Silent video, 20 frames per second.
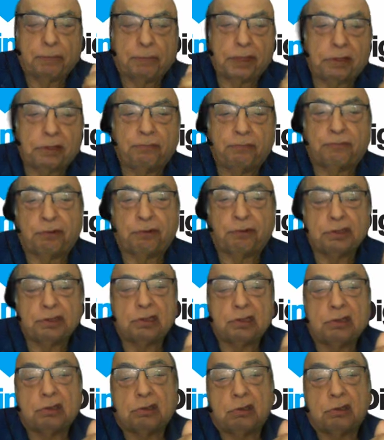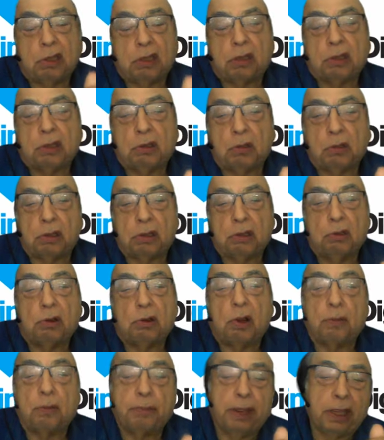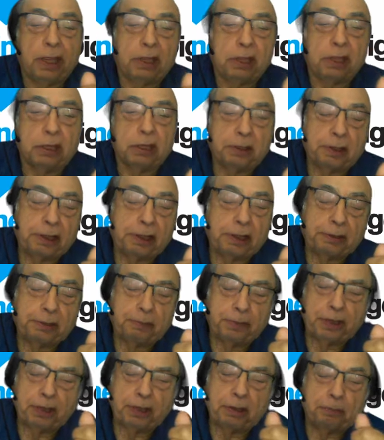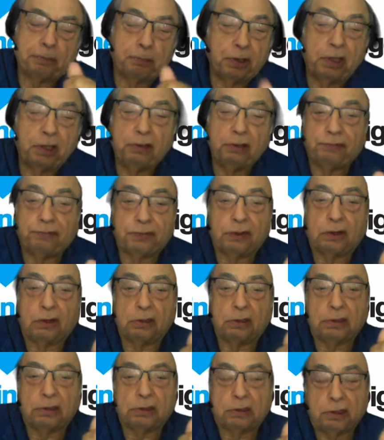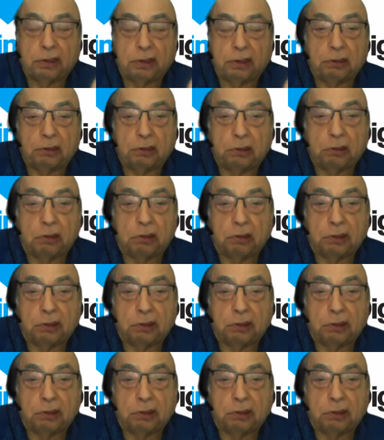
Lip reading: but for instance, you don't make a beef, do